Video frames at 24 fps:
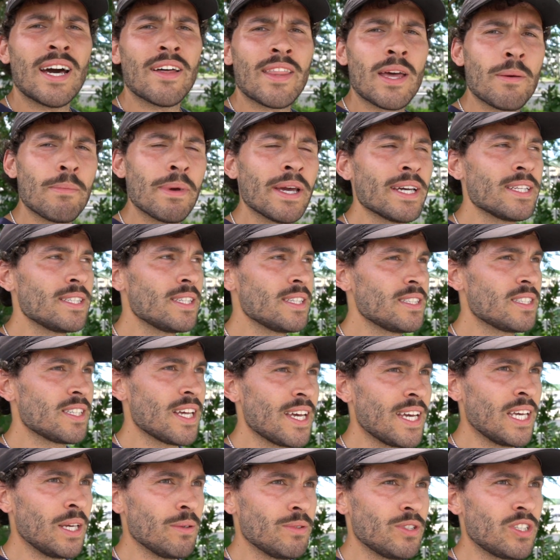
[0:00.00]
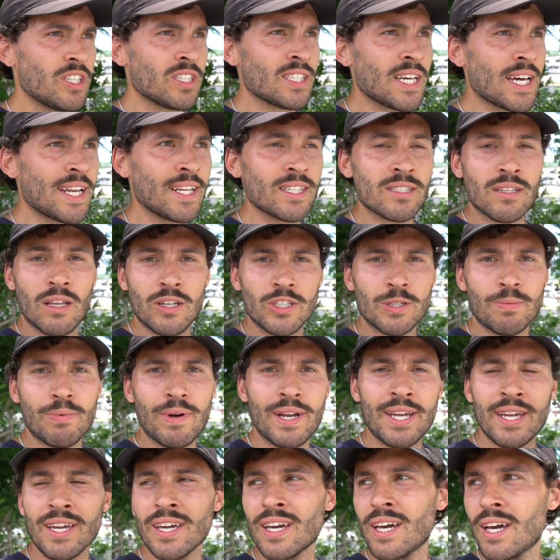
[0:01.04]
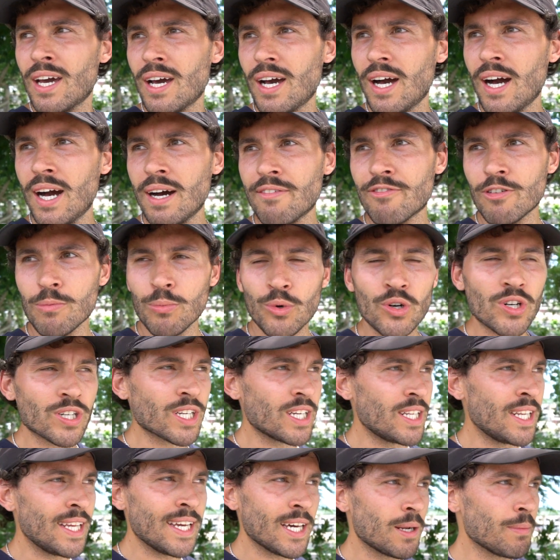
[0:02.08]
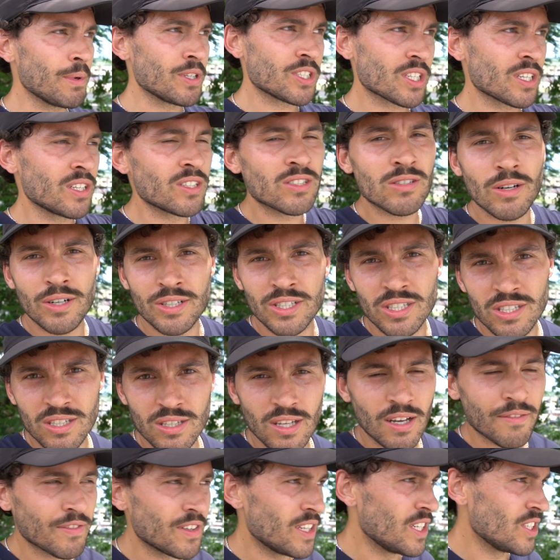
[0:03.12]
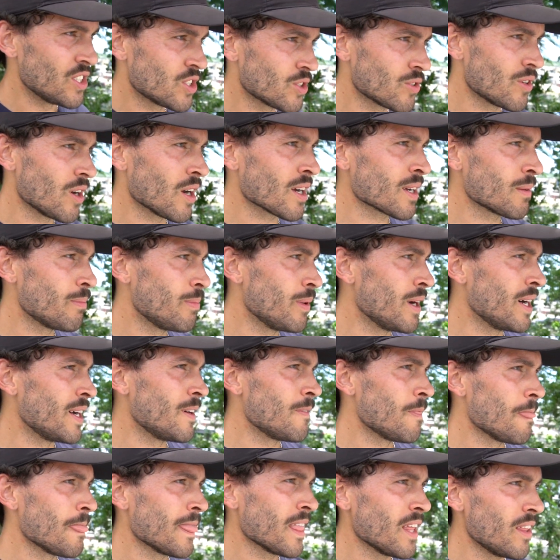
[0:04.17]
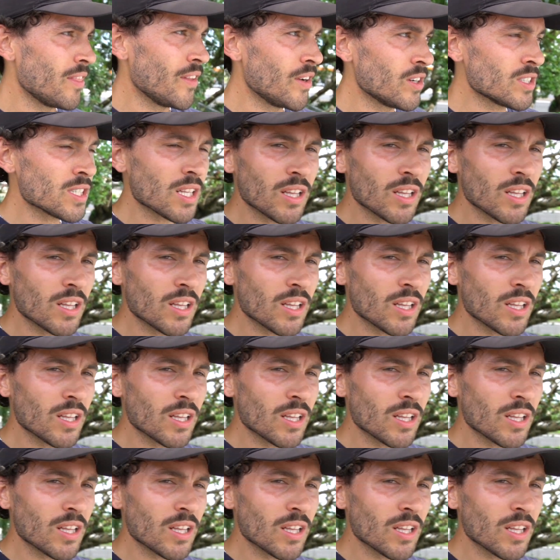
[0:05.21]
that man did say he was just on his lunch break from work, and he had a bunch of construction stuff in his truck, but there's a